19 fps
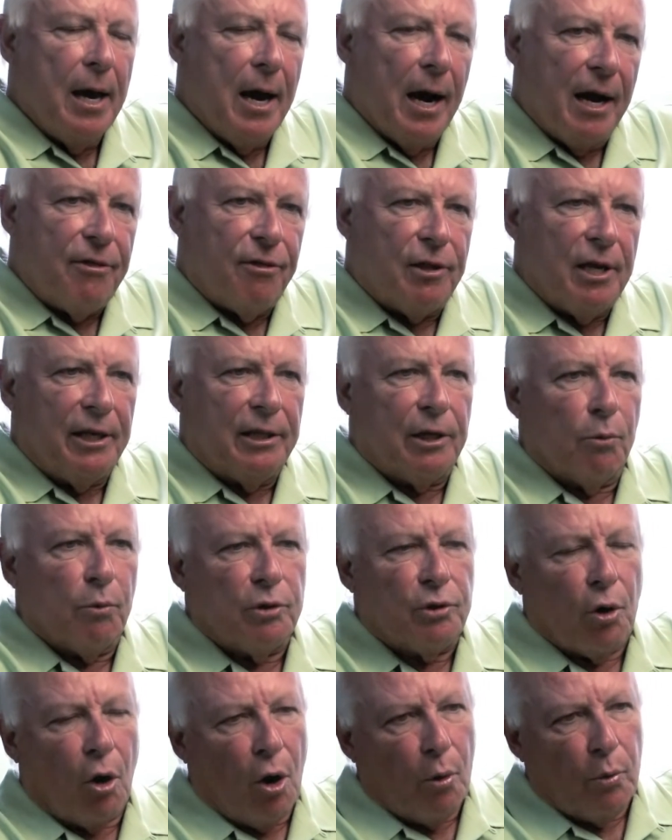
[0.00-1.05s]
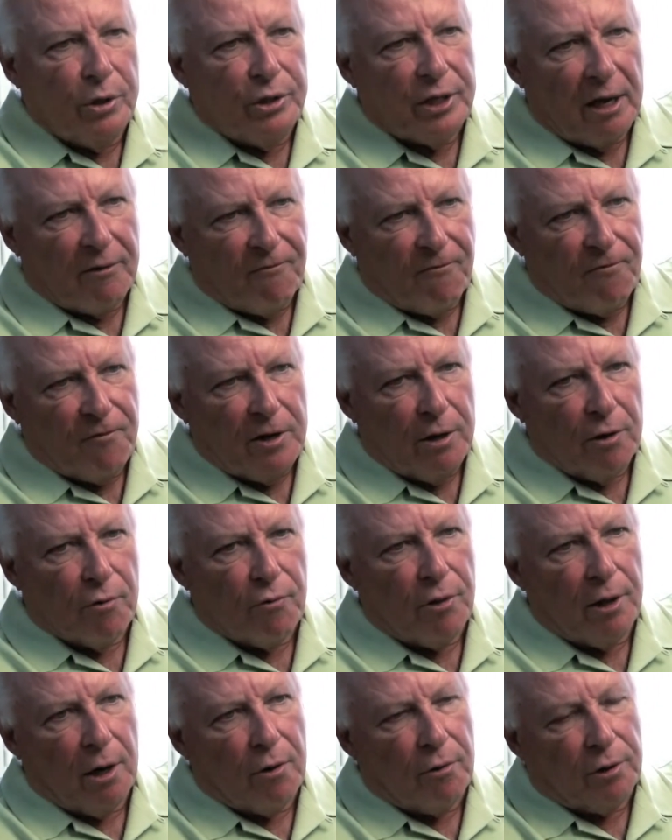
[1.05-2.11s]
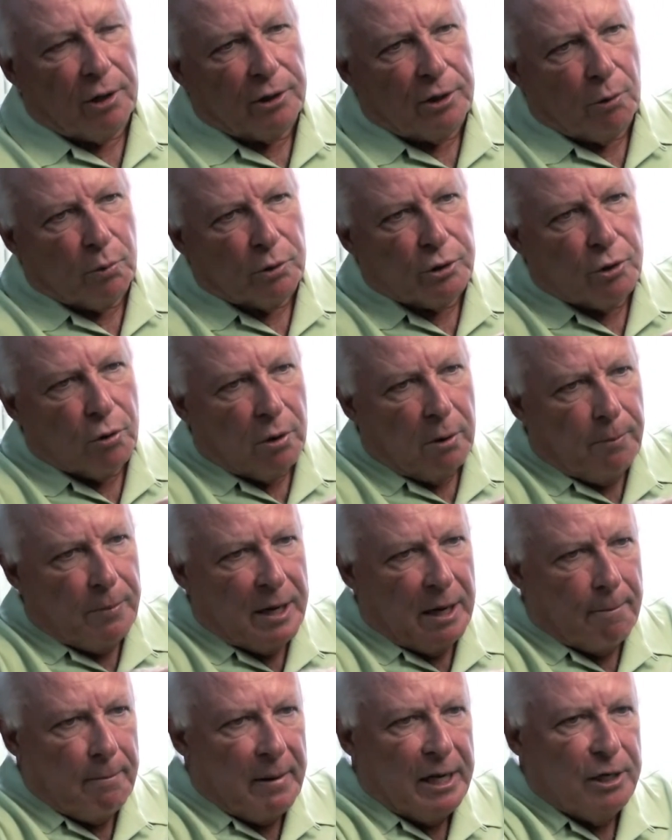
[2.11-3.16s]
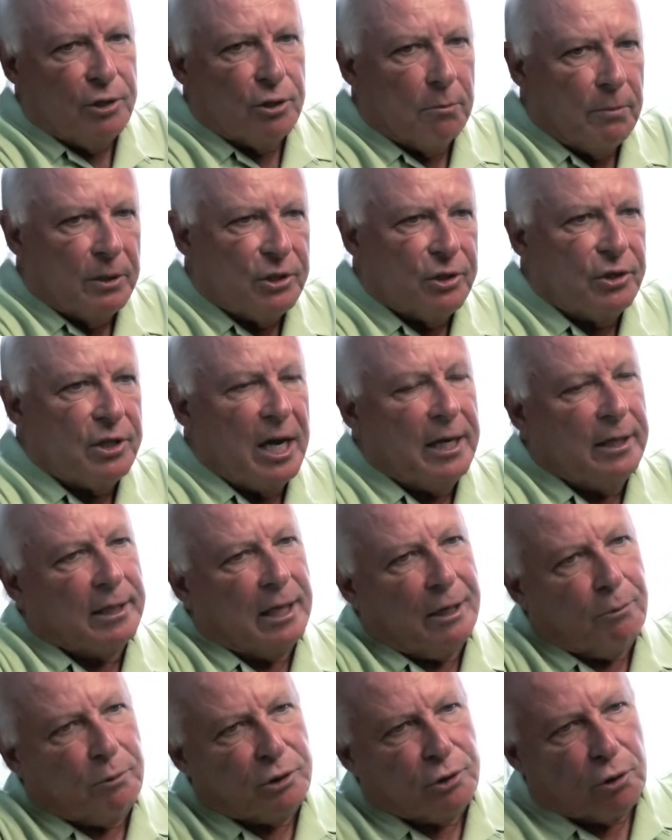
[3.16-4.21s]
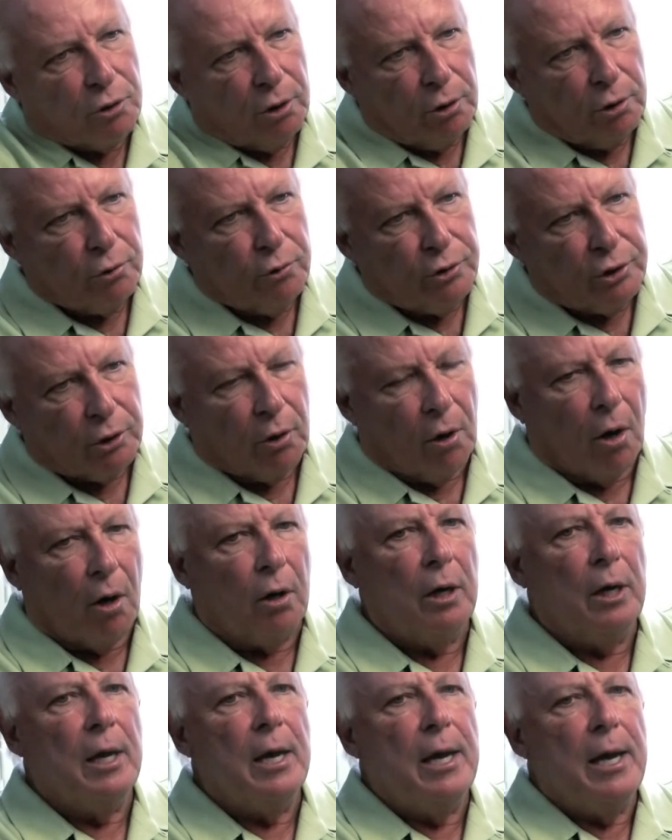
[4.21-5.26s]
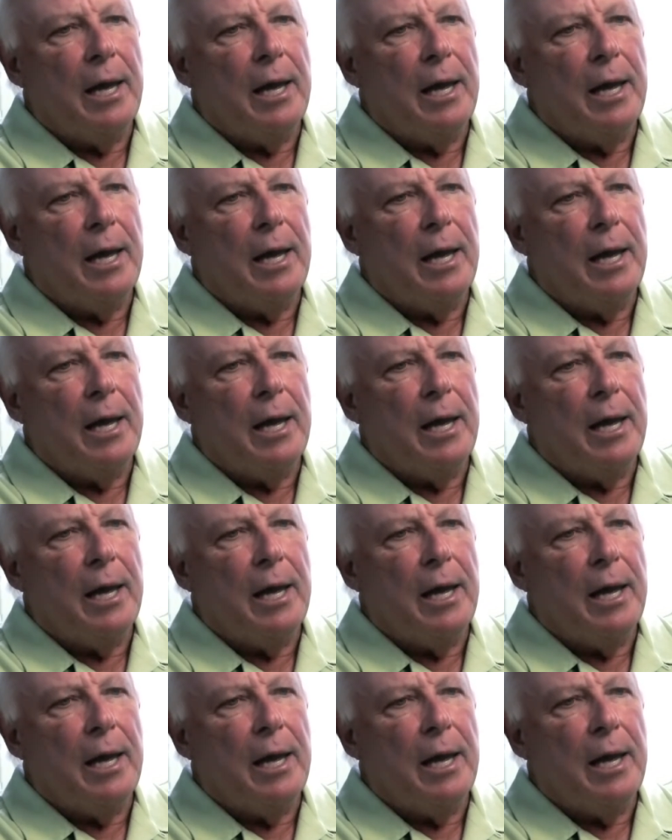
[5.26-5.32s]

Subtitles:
I think there was always that fear there that there was going to be a major mistake, that he was going to lose it all,